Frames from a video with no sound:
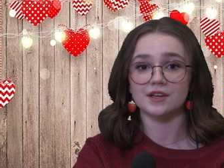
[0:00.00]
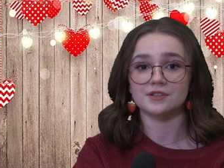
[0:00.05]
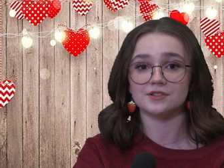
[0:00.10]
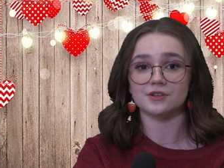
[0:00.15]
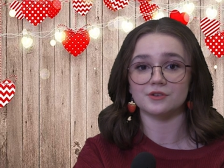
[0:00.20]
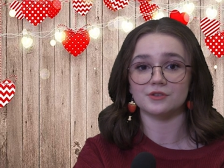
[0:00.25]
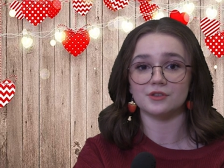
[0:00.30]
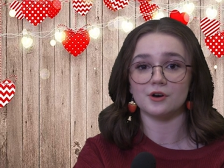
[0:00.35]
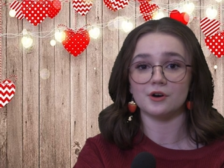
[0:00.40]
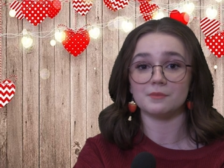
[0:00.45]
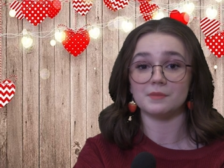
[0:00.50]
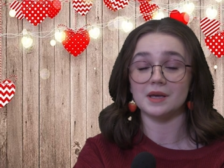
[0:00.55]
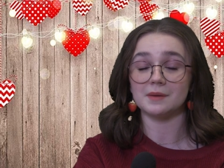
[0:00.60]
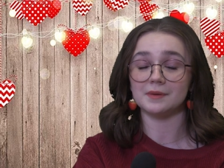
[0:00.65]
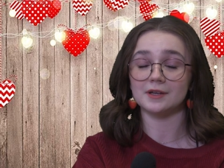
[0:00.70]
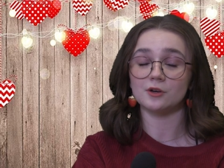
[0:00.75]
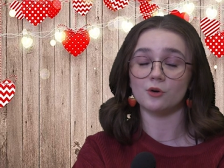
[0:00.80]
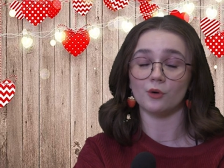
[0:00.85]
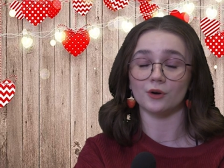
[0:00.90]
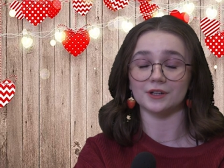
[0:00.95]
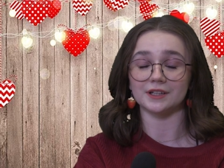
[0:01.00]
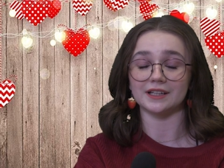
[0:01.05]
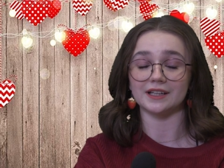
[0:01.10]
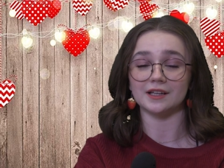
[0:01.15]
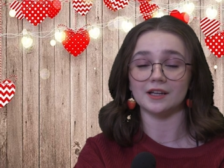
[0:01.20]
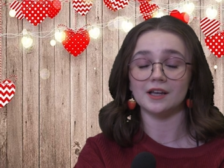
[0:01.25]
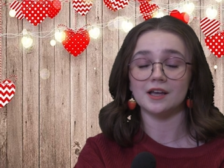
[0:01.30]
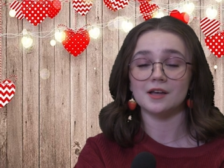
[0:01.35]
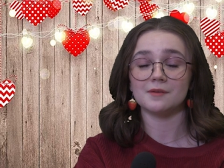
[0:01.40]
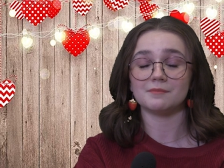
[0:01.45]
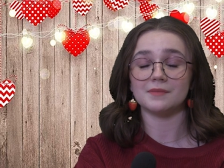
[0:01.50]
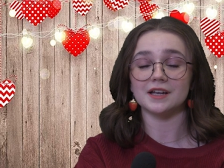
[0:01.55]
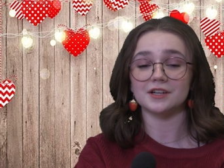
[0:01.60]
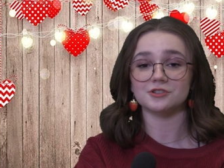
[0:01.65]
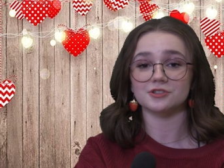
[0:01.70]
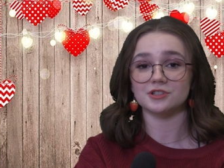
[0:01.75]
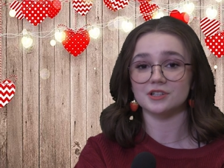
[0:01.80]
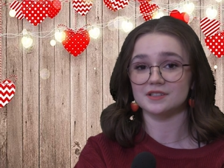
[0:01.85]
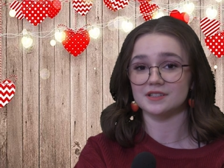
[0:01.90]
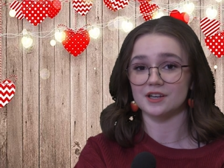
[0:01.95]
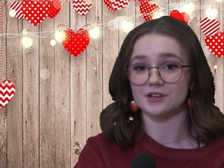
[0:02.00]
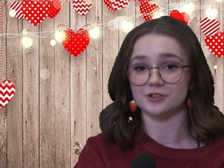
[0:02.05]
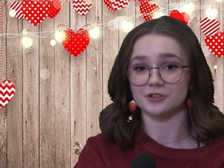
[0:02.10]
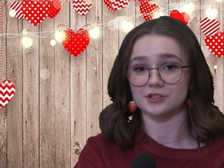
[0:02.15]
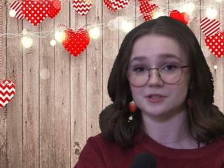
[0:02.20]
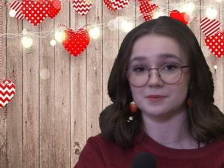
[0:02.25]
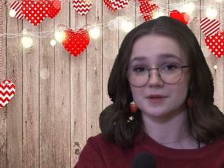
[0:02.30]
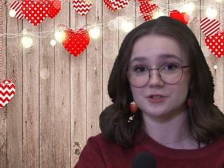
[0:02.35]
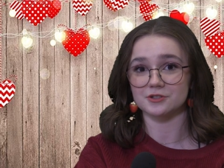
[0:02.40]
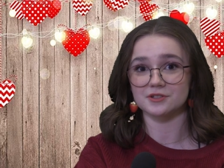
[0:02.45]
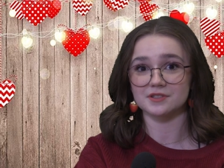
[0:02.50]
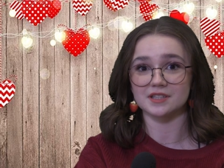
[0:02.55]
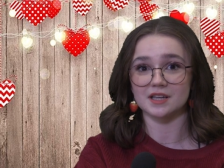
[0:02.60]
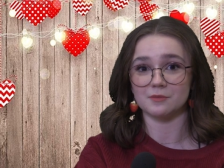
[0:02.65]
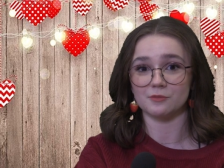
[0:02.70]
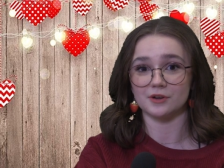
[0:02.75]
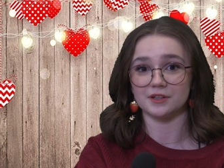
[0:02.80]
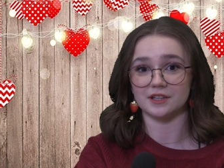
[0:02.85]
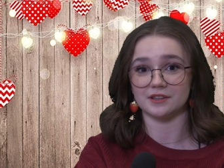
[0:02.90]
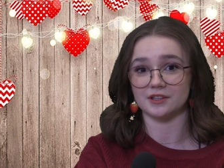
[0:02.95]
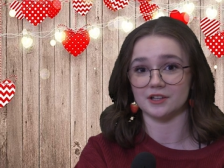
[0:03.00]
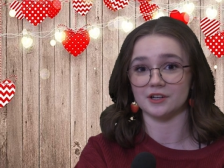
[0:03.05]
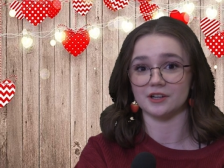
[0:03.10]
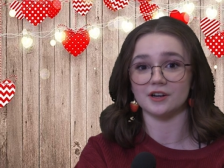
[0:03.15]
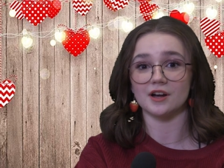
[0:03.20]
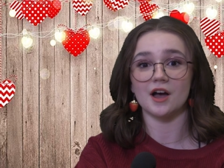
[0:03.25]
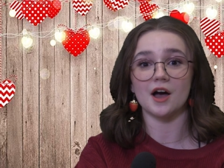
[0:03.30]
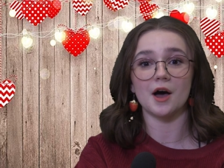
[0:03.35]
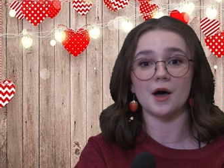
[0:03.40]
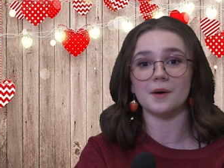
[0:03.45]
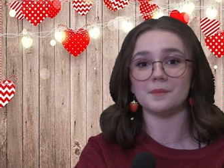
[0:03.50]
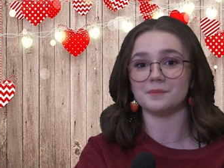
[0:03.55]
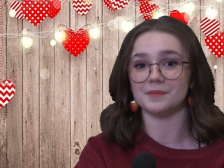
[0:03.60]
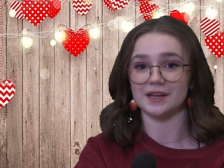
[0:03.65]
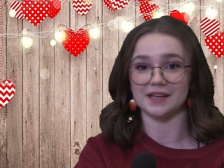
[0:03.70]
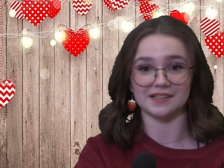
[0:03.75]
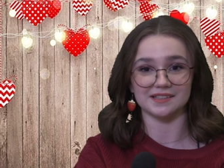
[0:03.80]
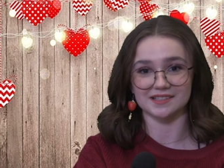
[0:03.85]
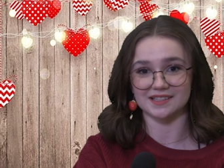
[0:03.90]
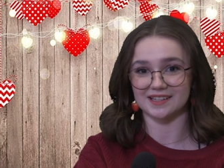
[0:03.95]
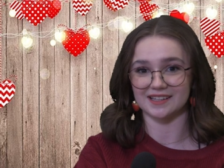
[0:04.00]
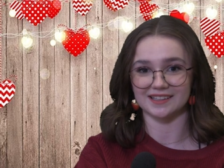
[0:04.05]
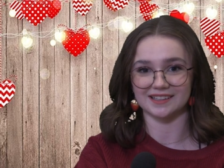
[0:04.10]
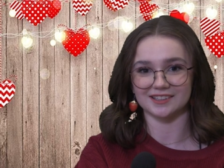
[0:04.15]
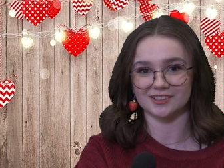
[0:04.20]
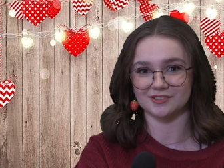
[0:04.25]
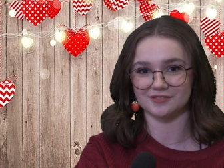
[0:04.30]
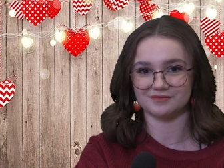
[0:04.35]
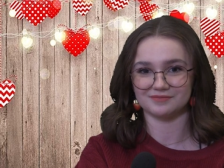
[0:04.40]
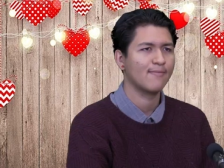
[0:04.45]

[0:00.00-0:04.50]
So, though it may be corny, make sure to tell your special someone that they're amazing.